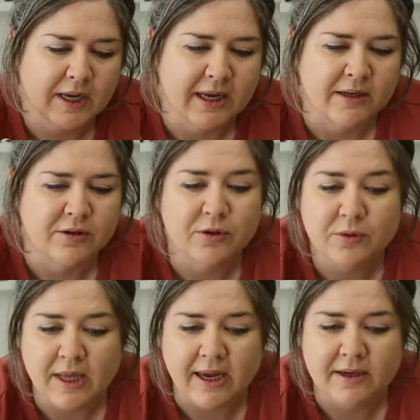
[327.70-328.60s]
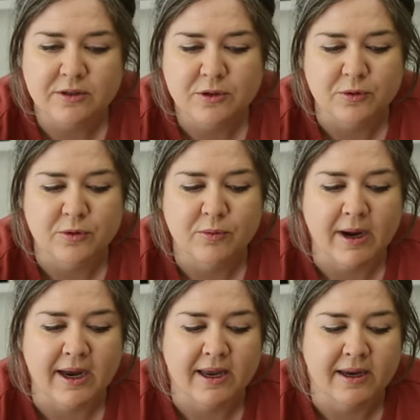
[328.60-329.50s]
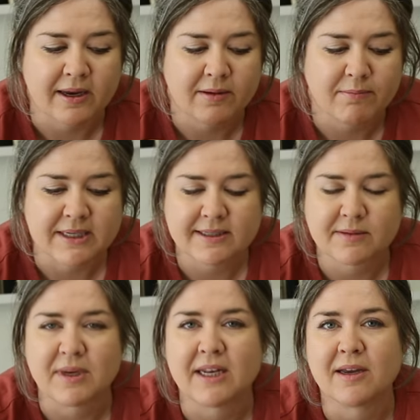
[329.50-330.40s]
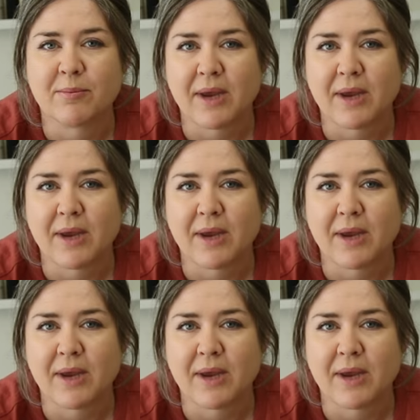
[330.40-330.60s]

and glue that to my mixed media